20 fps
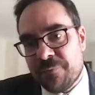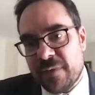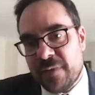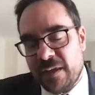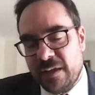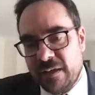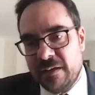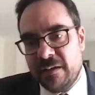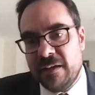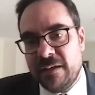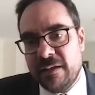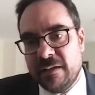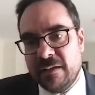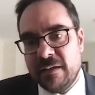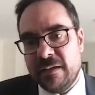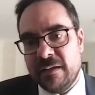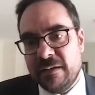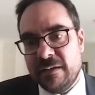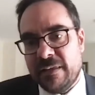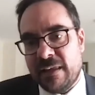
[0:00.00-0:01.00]

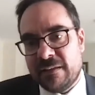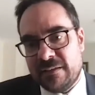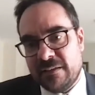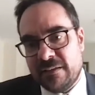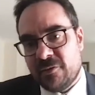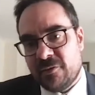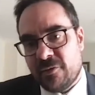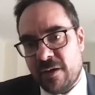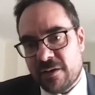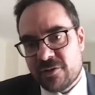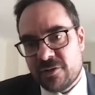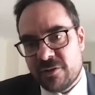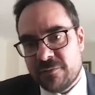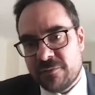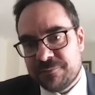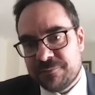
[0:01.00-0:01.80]
in that interaction.